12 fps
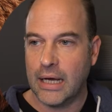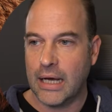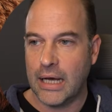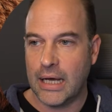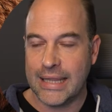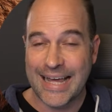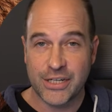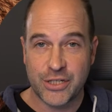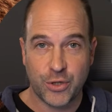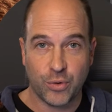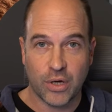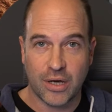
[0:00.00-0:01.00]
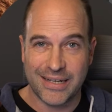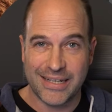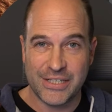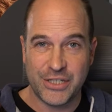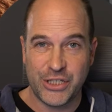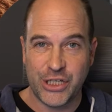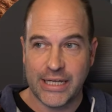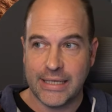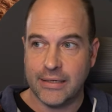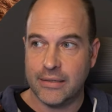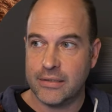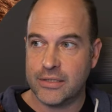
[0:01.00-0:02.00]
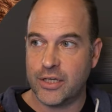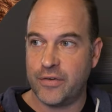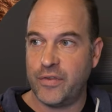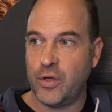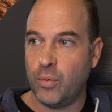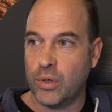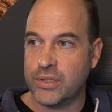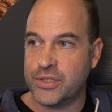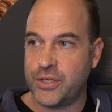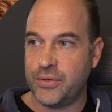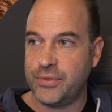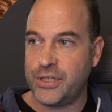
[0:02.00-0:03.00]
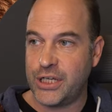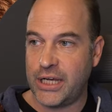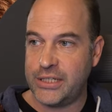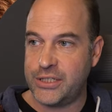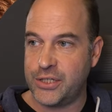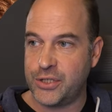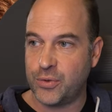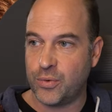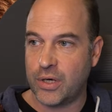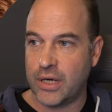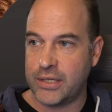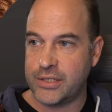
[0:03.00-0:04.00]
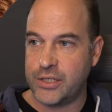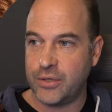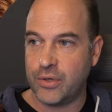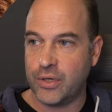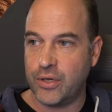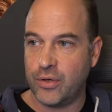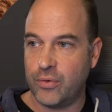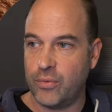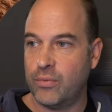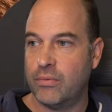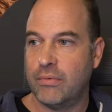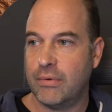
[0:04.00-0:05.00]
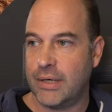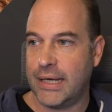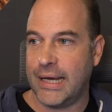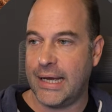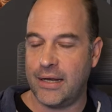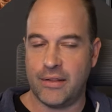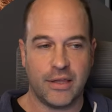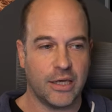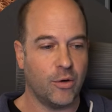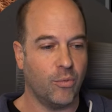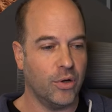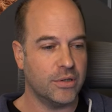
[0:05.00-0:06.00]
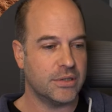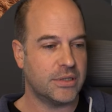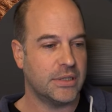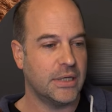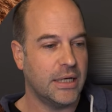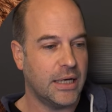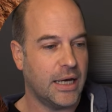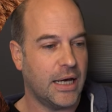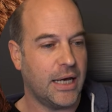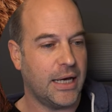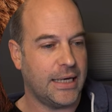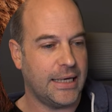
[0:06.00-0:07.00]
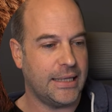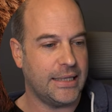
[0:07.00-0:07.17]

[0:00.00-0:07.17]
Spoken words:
that shortcut is G. So if you want to change the shortcuts, you can do anything you want in